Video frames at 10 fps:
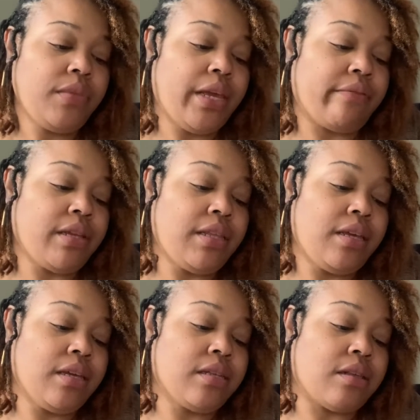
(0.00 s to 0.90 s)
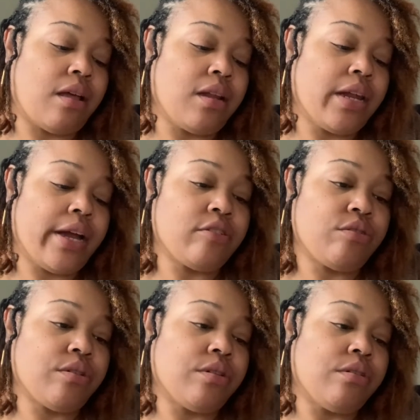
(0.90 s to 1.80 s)
Everything is all
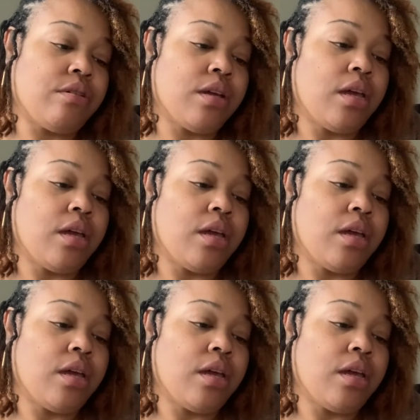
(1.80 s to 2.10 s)
natural,